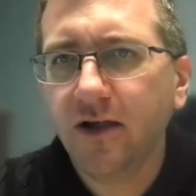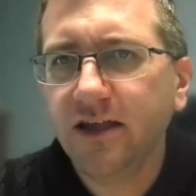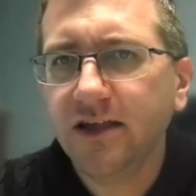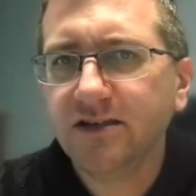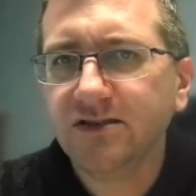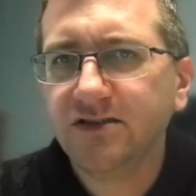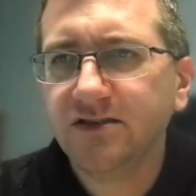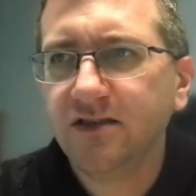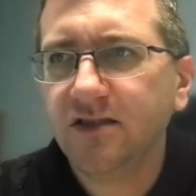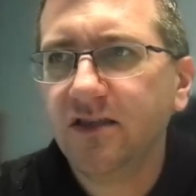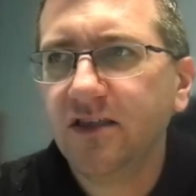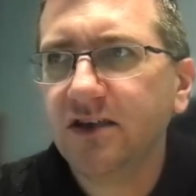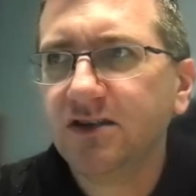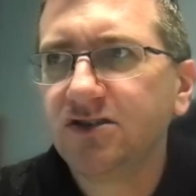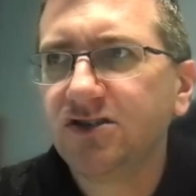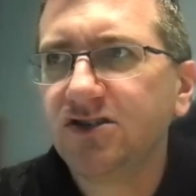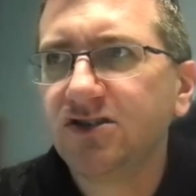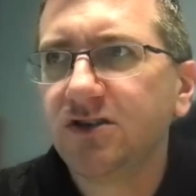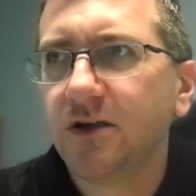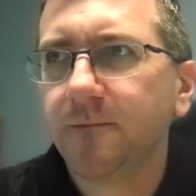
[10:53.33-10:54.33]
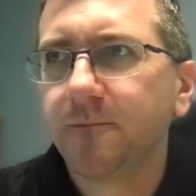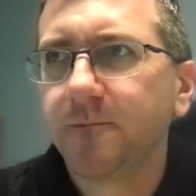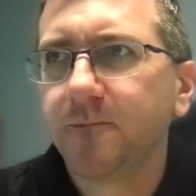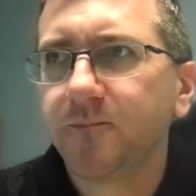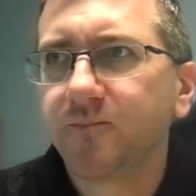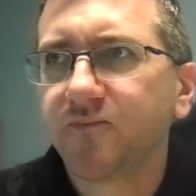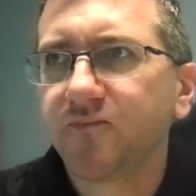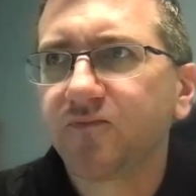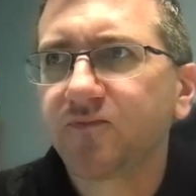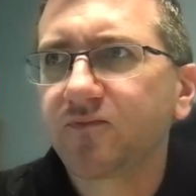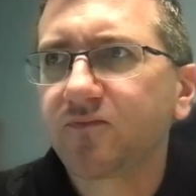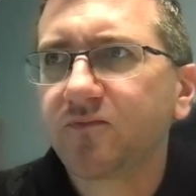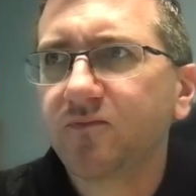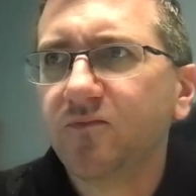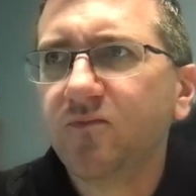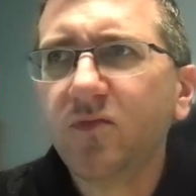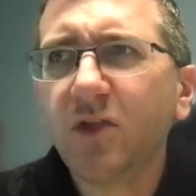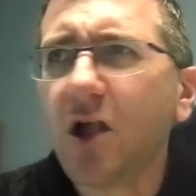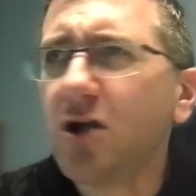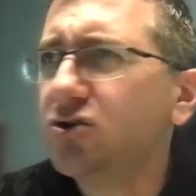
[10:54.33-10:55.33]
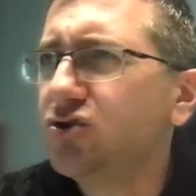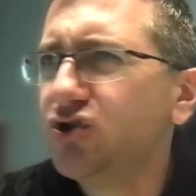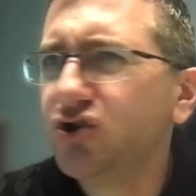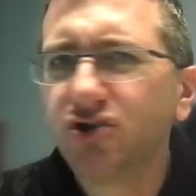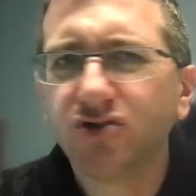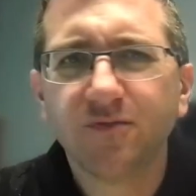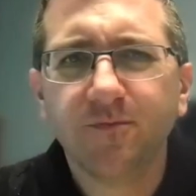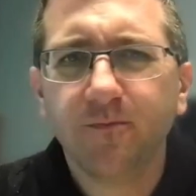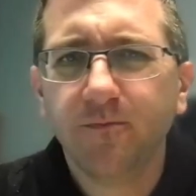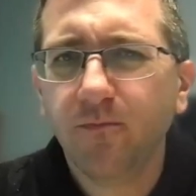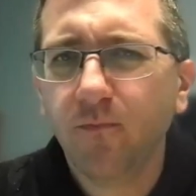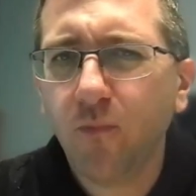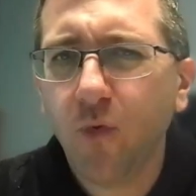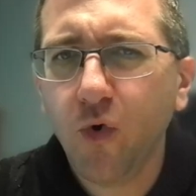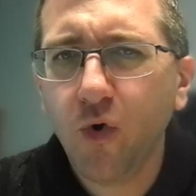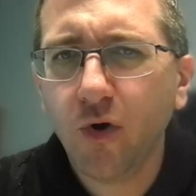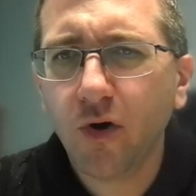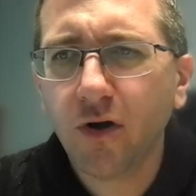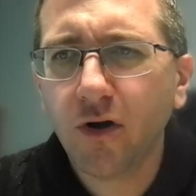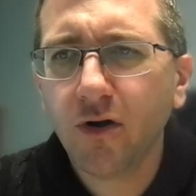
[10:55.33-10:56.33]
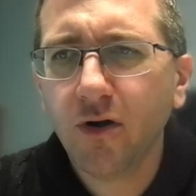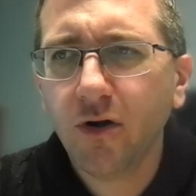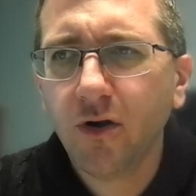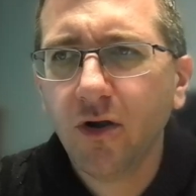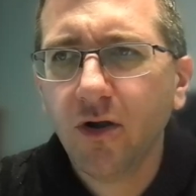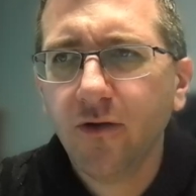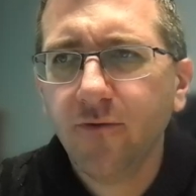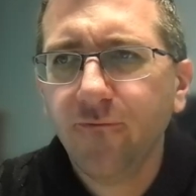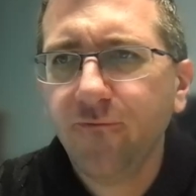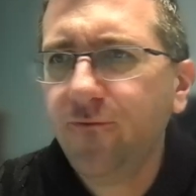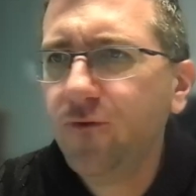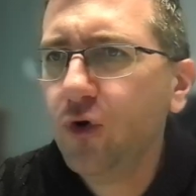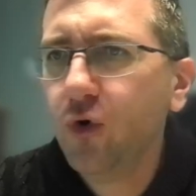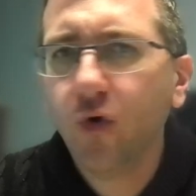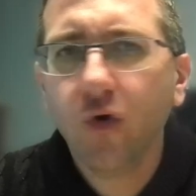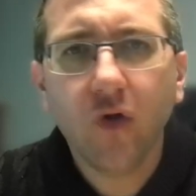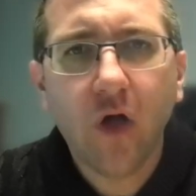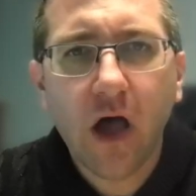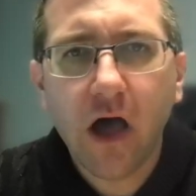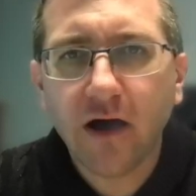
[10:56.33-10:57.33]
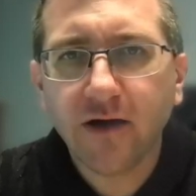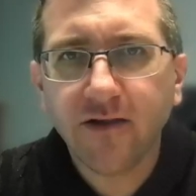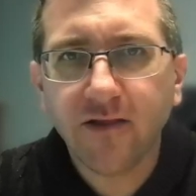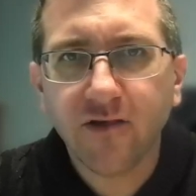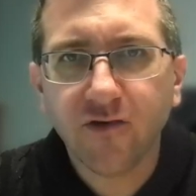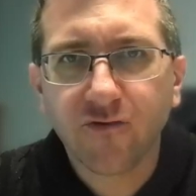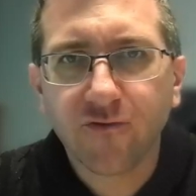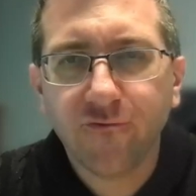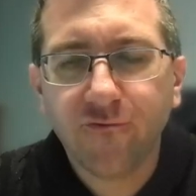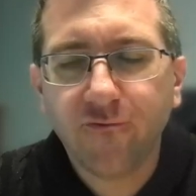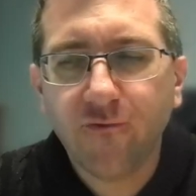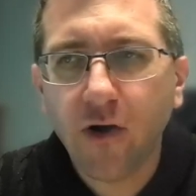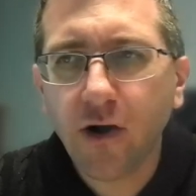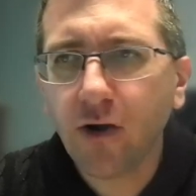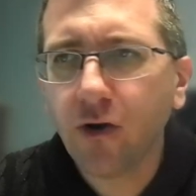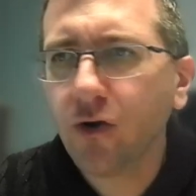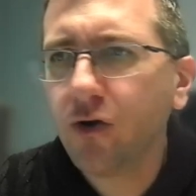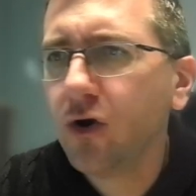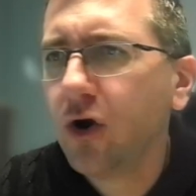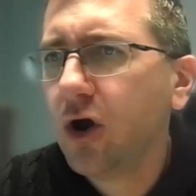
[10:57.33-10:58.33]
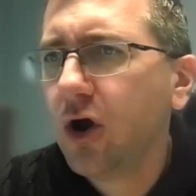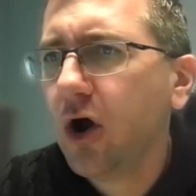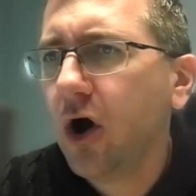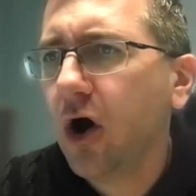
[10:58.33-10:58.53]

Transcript: Is this just more fuel onto this fire?